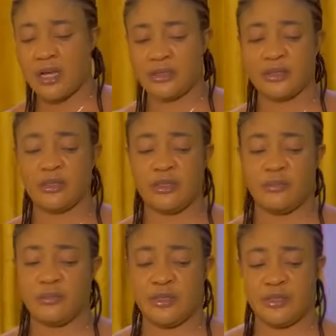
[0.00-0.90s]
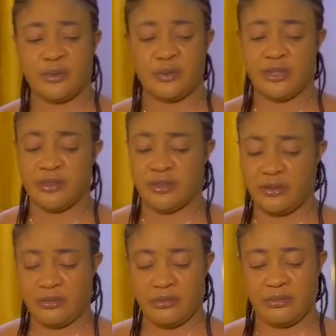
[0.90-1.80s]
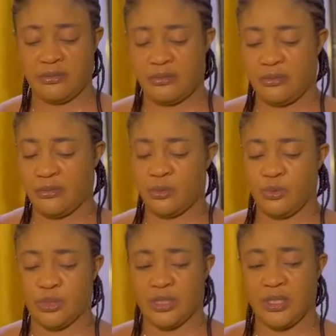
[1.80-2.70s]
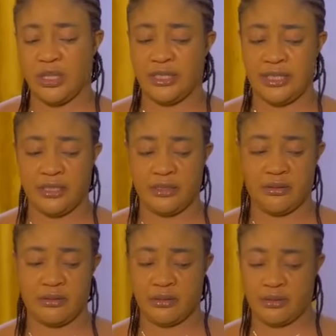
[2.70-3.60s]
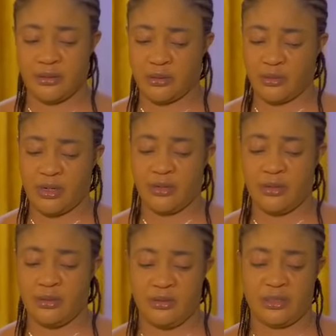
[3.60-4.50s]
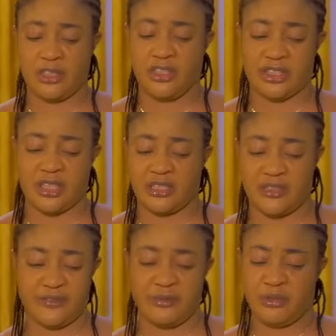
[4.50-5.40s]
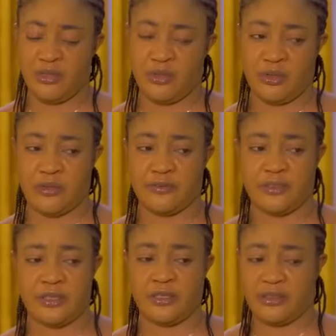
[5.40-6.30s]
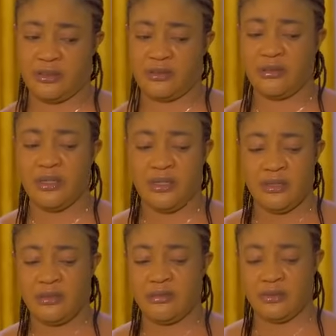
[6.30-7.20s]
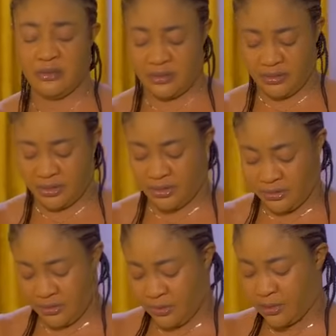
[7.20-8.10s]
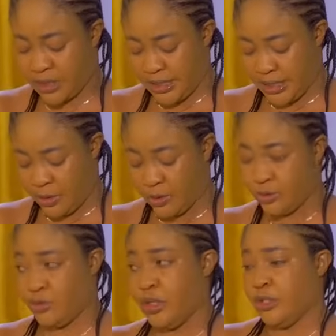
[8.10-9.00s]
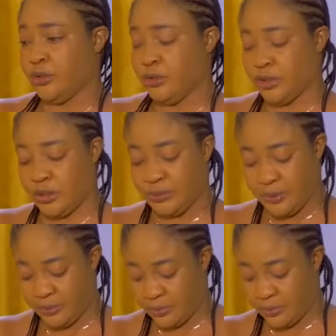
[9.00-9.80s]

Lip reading: I saw the prince with a lady. They were all looking chatty, and from the look of things, it looks like a close relationship.